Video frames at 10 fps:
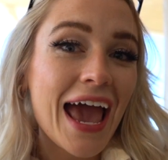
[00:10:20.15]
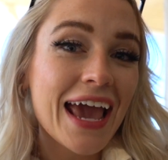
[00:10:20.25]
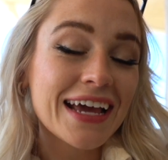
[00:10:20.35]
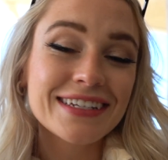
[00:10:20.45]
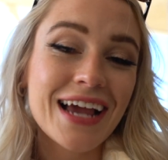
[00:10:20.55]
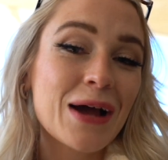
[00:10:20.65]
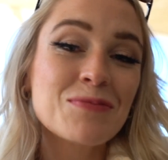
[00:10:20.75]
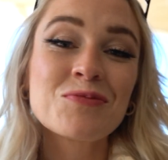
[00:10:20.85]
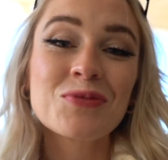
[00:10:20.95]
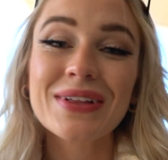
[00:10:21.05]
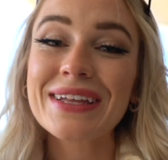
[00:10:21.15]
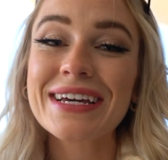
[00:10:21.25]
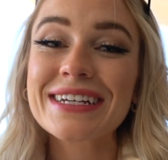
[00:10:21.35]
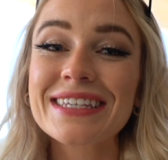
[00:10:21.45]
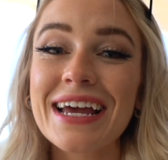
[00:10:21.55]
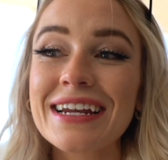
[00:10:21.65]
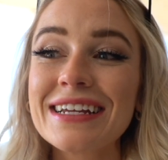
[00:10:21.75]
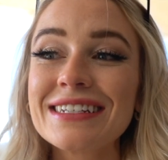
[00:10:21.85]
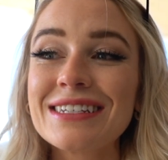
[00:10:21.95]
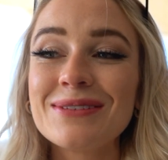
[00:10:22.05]
And I'm really
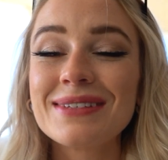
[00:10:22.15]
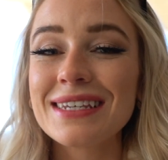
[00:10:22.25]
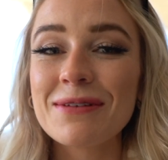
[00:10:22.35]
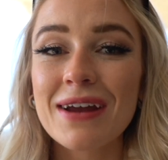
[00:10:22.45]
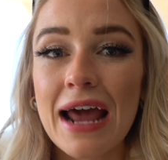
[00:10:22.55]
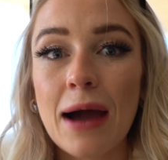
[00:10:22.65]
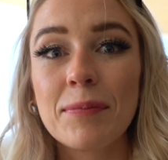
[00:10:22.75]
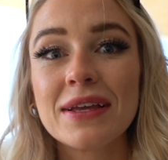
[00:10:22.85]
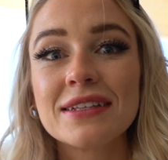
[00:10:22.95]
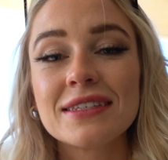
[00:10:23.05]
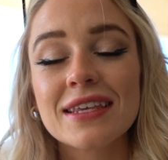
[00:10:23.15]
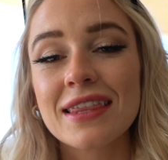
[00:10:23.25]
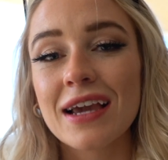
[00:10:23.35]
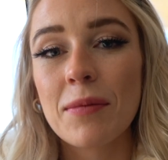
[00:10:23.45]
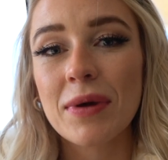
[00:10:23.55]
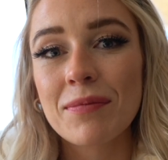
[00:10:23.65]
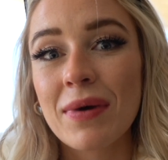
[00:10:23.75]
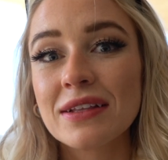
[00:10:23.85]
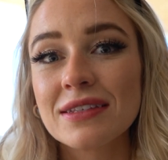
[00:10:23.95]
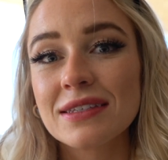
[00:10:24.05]
excited to see what happens in the coming
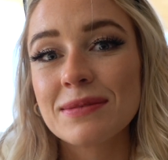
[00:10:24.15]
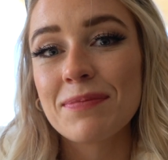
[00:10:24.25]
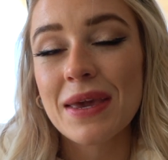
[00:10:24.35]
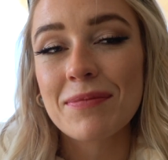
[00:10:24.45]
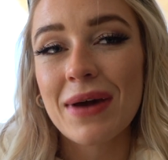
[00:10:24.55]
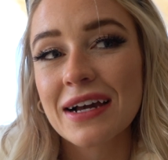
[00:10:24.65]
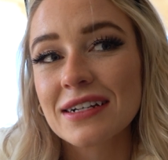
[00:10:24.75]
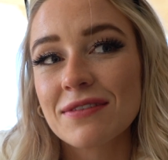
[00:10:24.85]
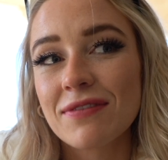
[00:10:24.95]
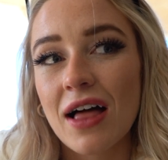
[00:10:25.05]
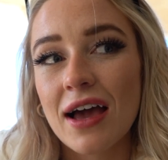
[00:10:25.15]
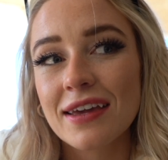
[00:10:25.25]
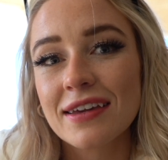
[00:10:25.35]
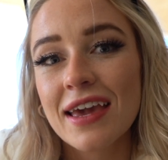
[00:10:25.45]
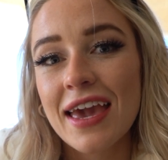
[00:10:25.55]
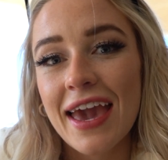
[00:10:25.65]
months being back to flying